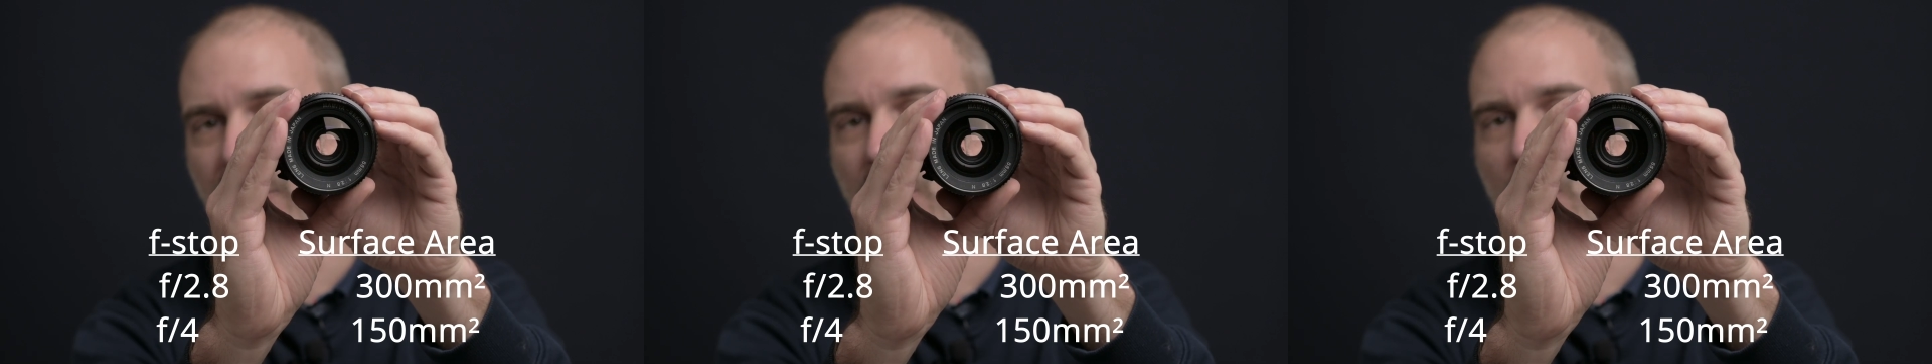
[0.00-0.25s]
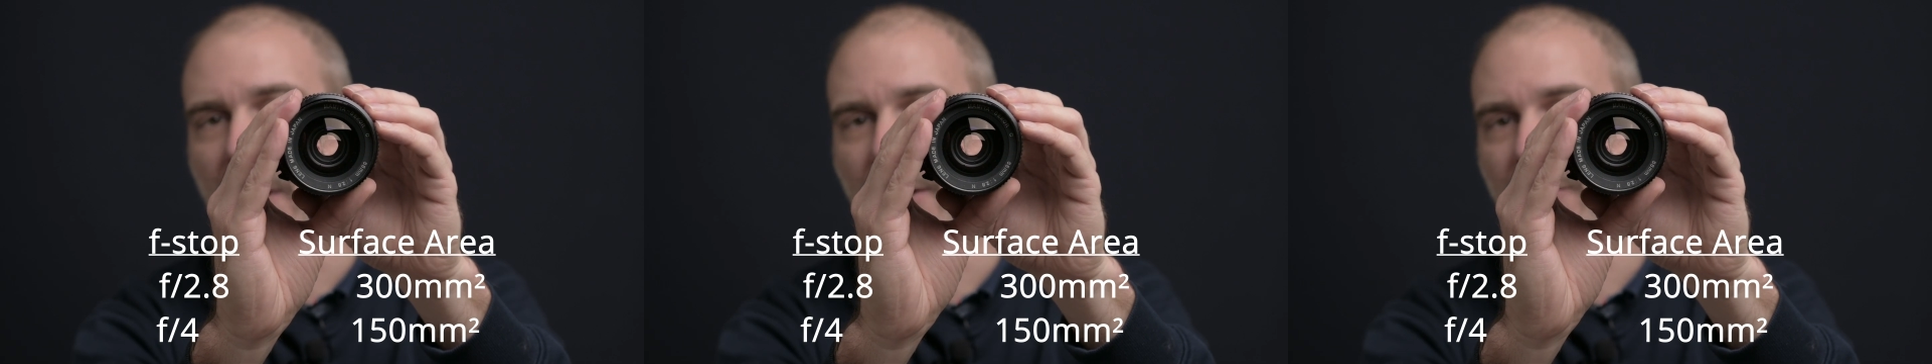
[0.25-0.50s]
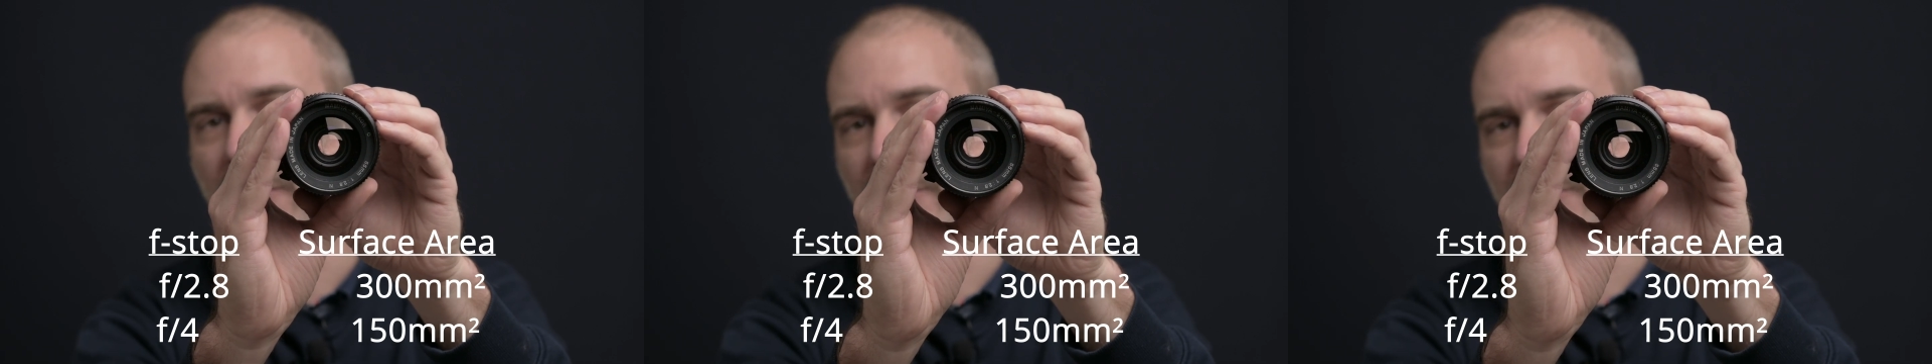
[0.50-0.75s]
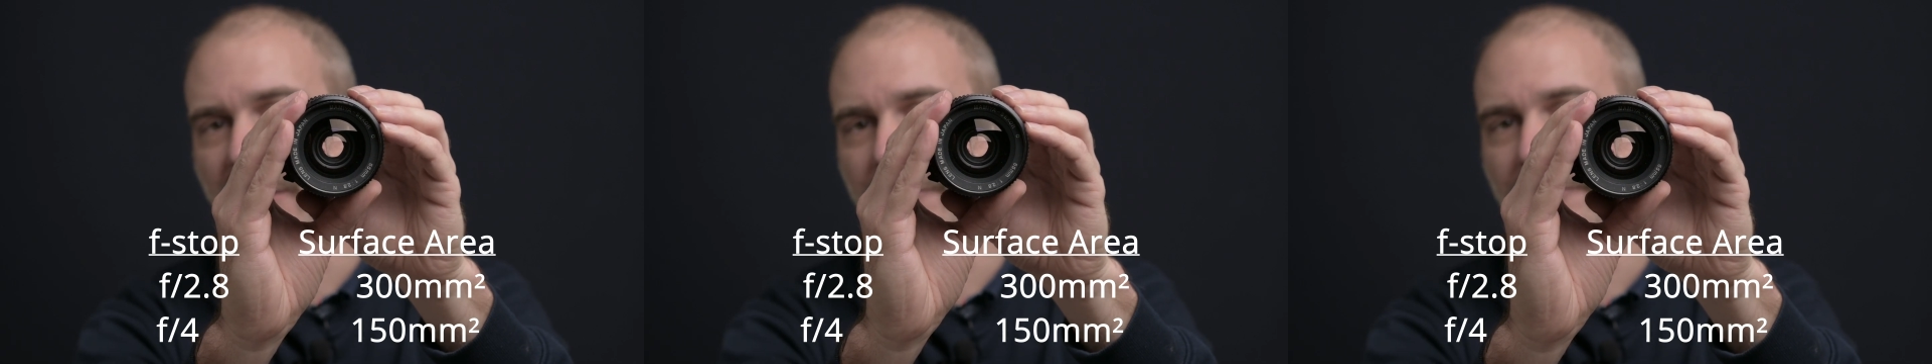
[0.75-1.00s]
to
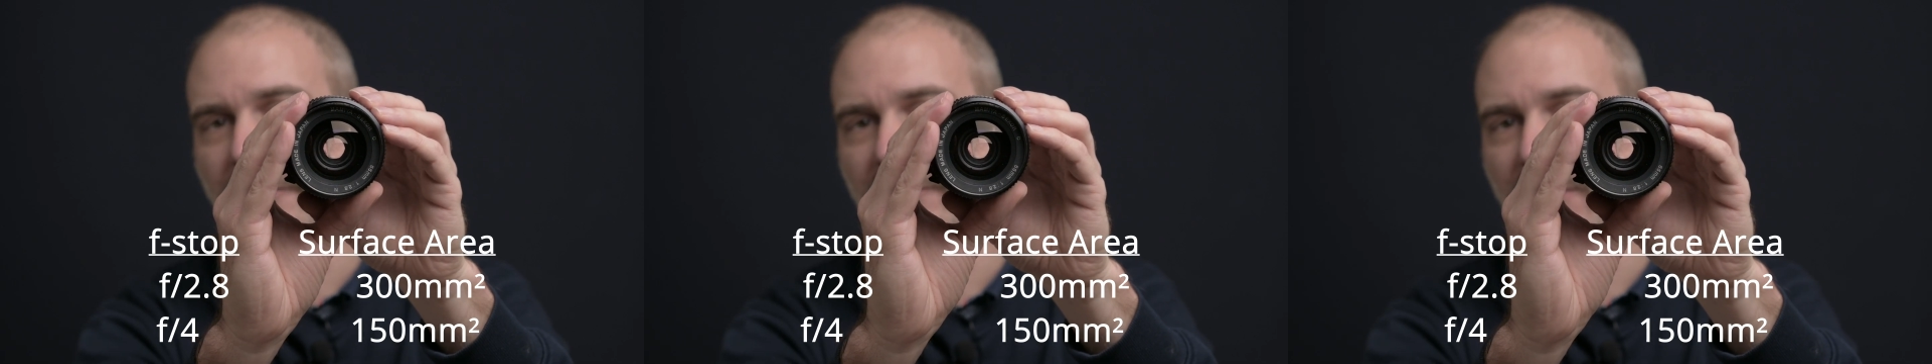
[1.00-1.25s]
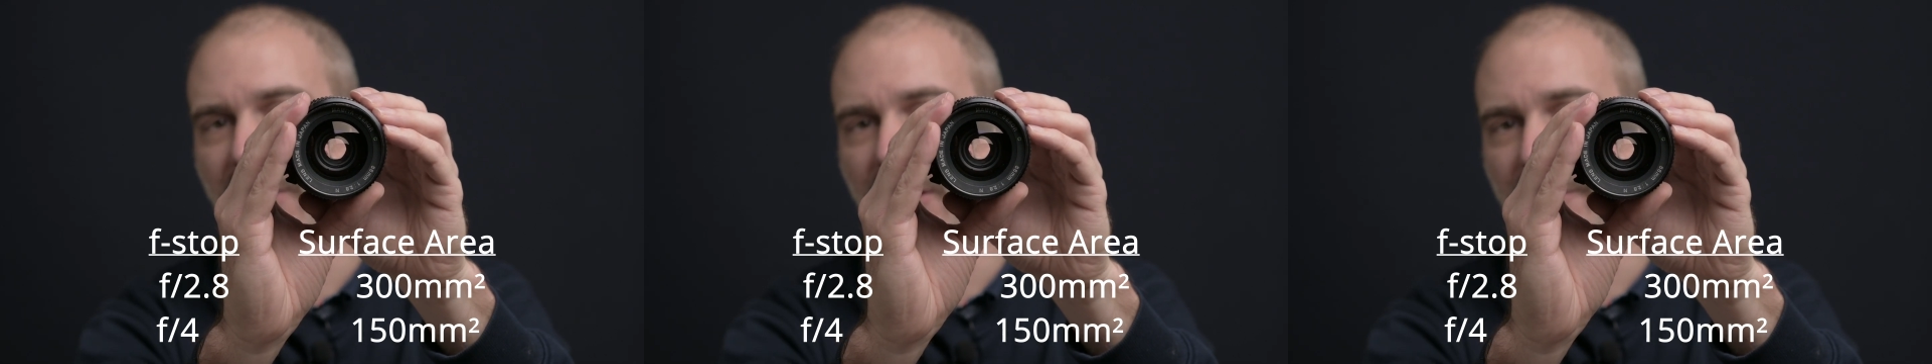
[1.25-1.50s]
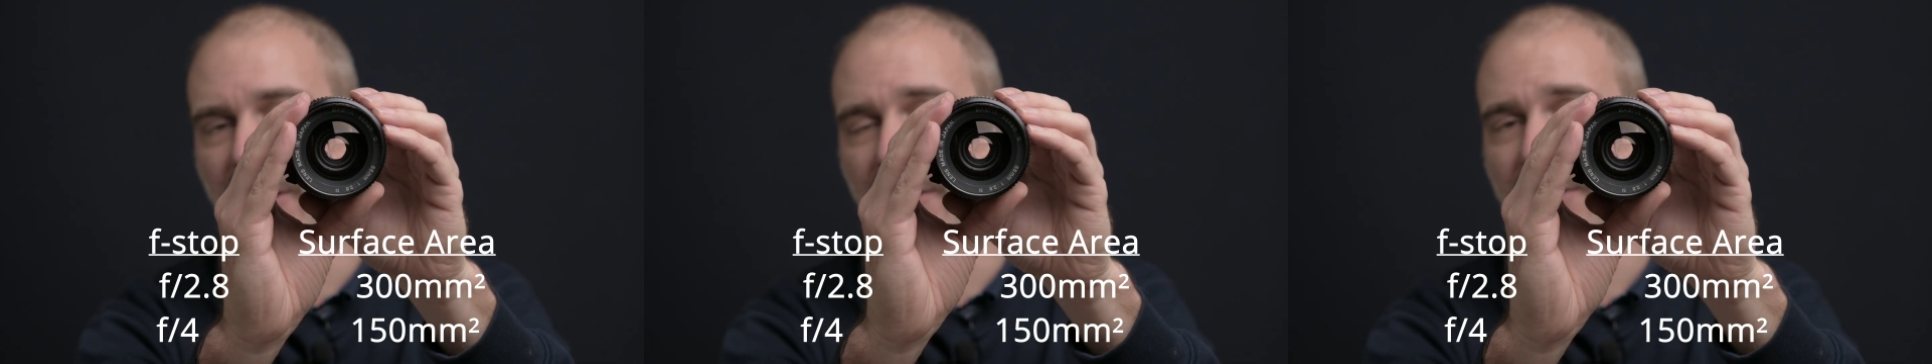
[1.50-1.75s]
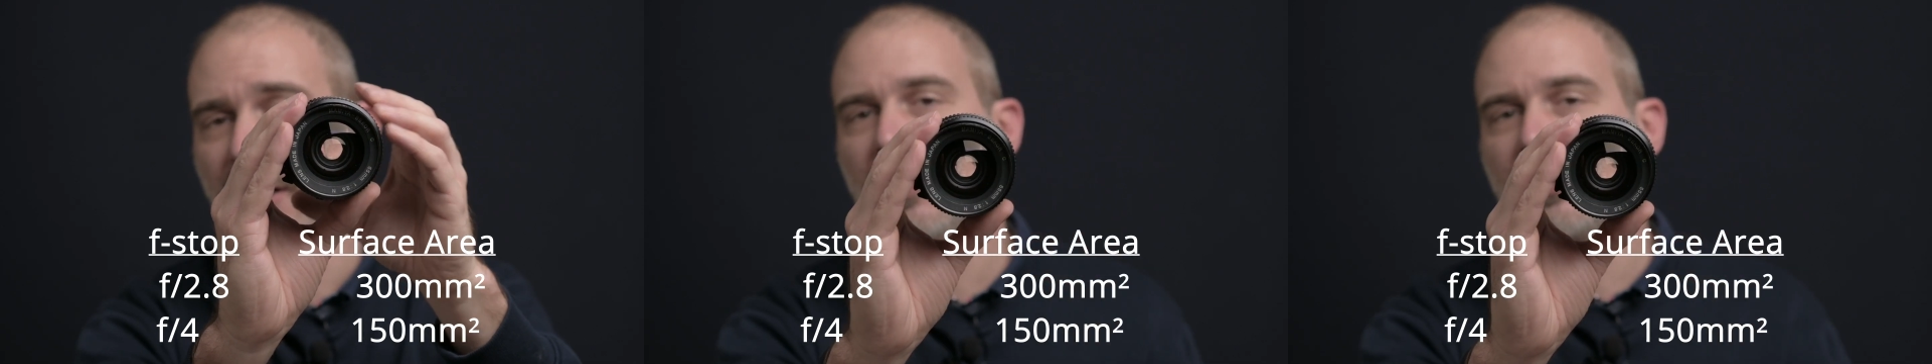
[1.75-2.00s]
150 millimeters.